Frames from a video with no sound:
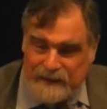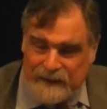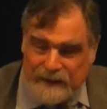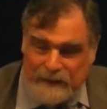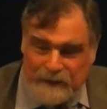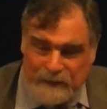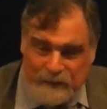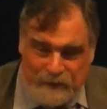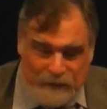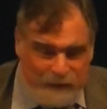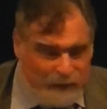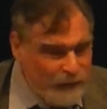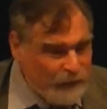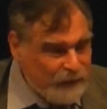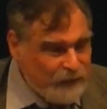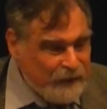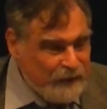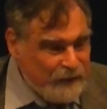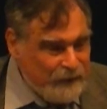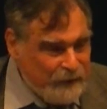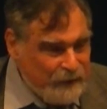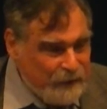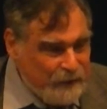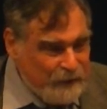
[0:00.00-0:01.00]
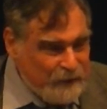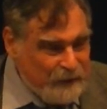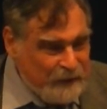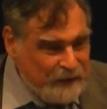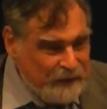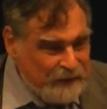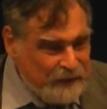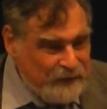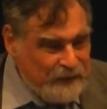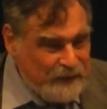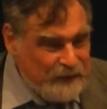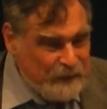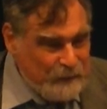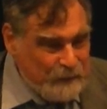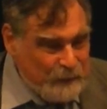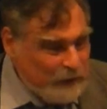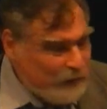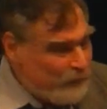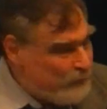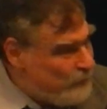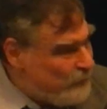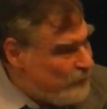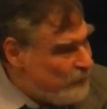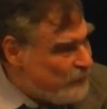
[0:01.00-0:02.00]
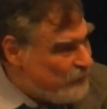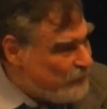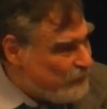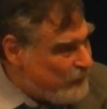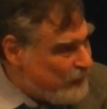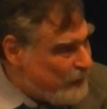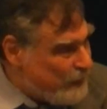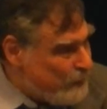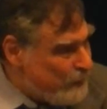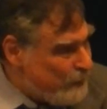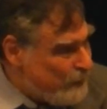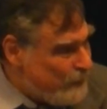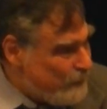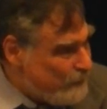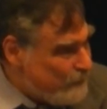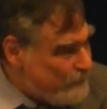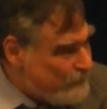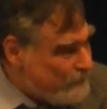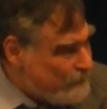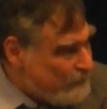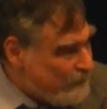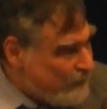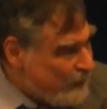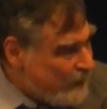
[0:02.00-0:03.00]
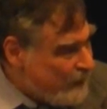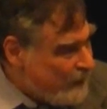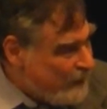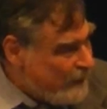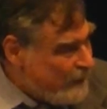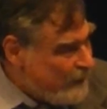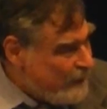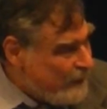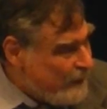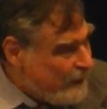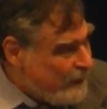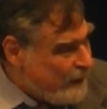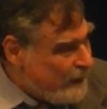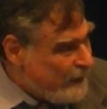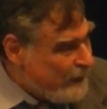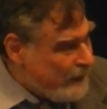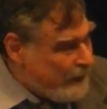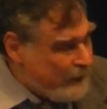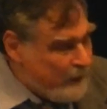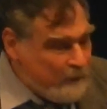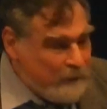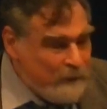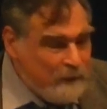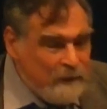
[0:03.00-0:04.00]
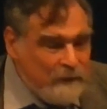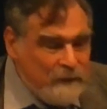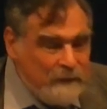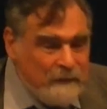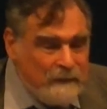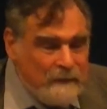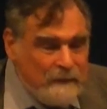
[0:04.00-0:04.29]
of the First Council of Nicaea in Westminster Abbey, and